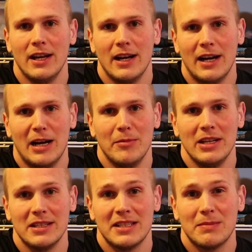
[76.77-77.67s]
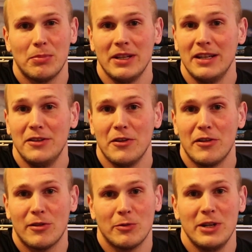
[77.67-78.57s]
It's split into
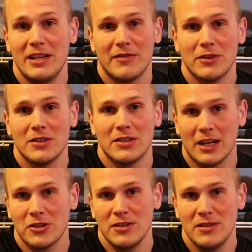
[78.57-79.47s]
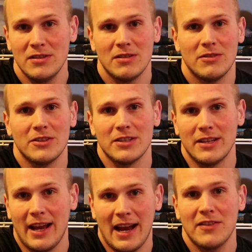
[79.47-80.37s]
3 different sections. So there's
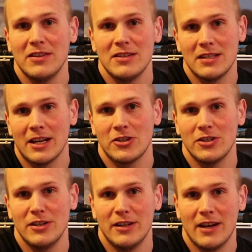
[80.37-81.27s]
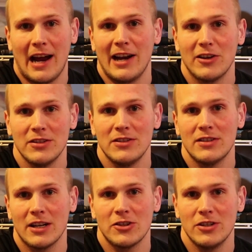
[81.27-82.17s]
an Athens section, an Ironton
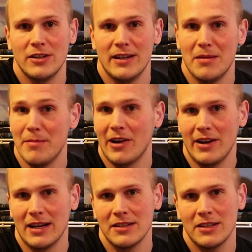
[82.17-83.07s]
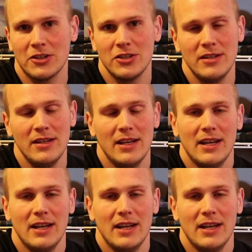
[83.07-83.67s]
section, and a Marietta section.